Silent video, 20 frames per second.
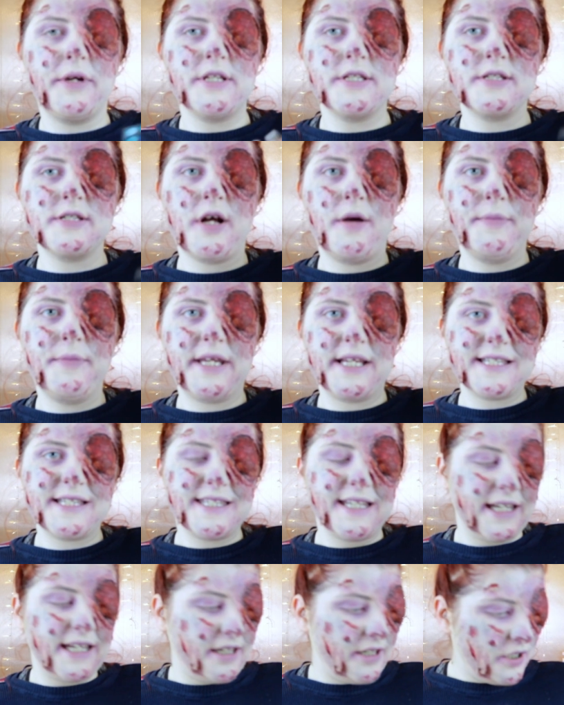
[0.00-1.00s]
going to start
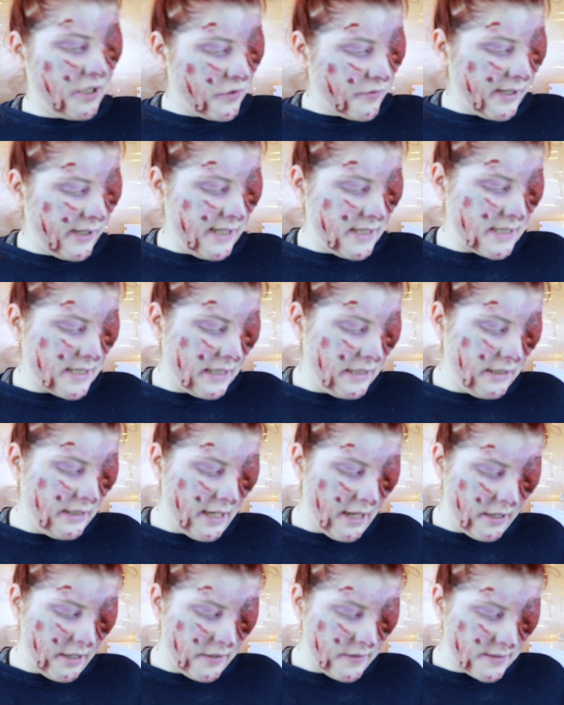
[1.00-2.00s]
mixing greens and
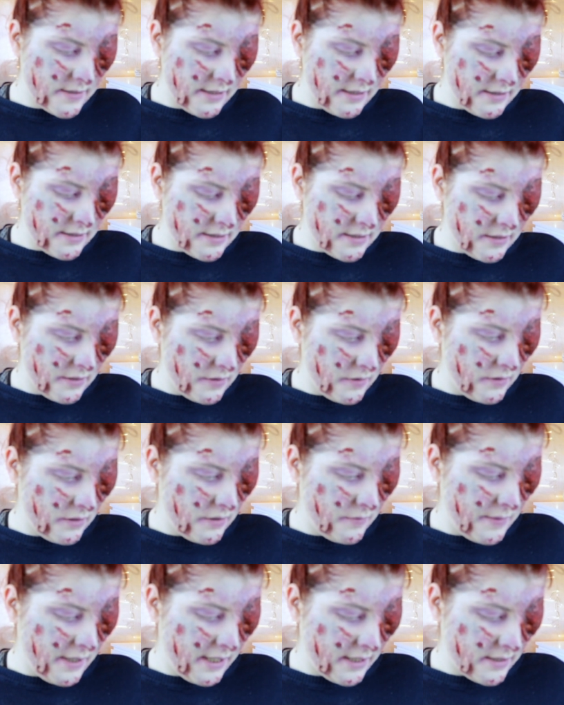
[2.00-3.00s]
yellows into
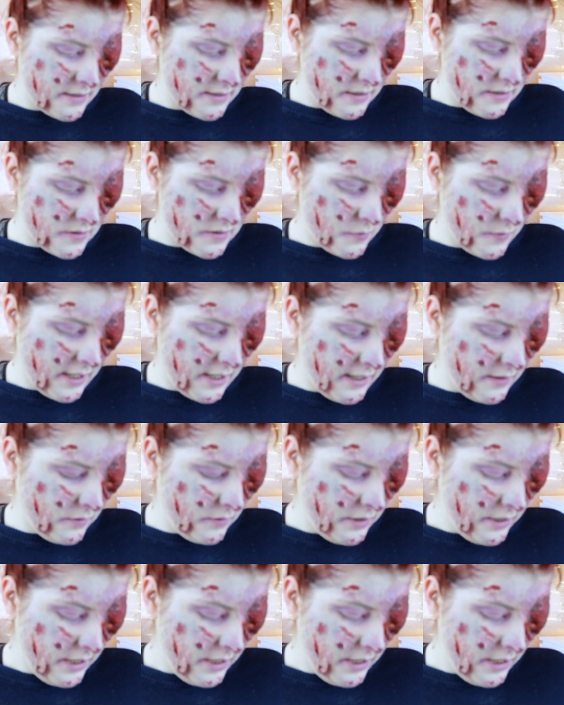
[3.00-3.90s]
the mix as well.